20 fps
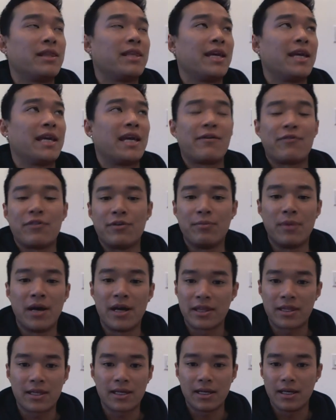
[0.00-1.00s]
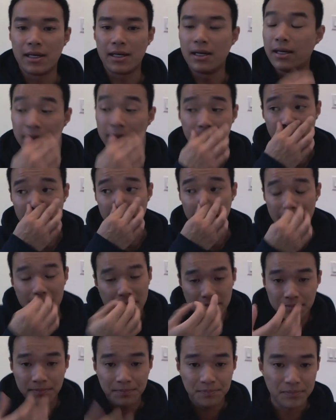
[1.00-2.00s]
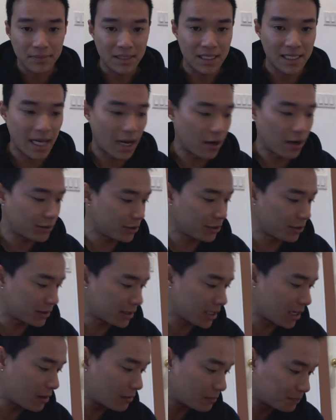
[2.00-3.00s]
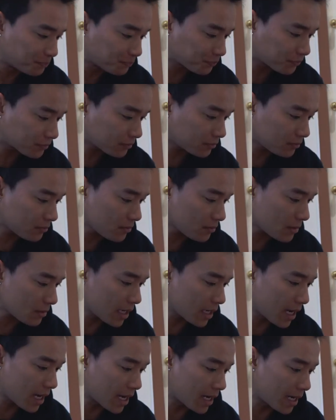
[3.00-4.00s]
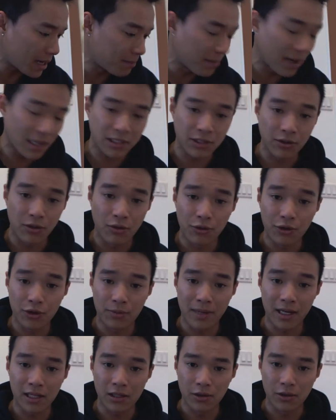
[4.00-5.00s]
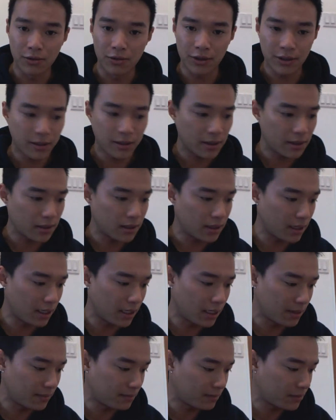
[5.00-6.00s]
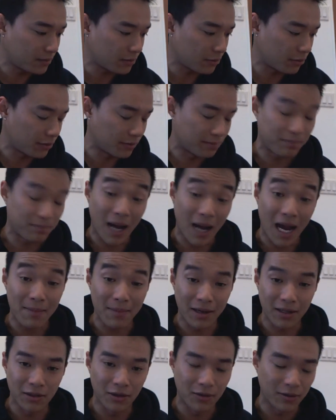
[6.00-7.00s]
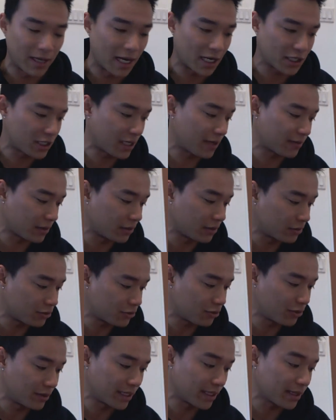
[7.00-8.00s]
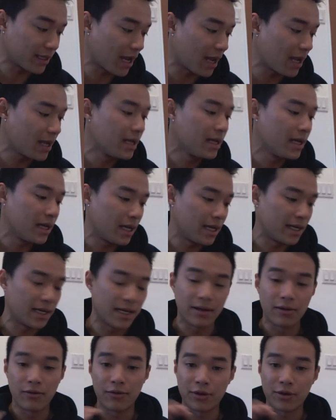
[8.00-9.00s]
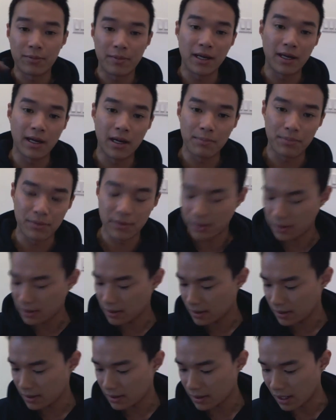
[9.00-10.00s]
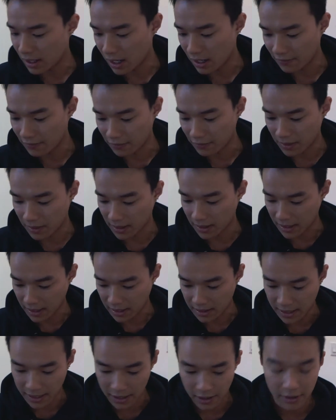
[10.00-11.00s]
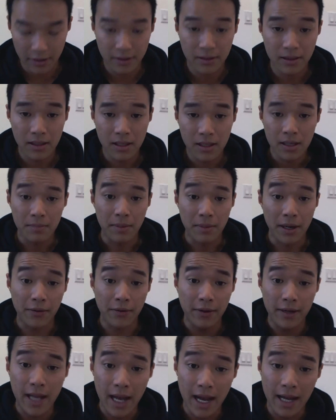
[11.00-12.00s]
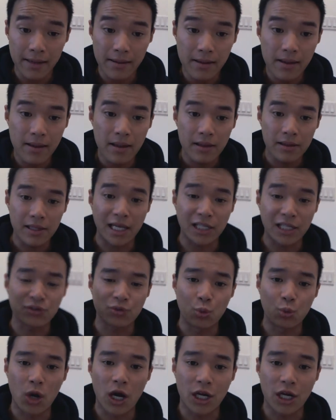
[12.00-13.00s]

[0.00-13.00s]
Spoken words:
thing every month, and see how it turns out. And I'm about to order my lower, or buy my lower. Actually, I have to go to the store and get that, and then order my upper for my next AR. But other than that, thanks for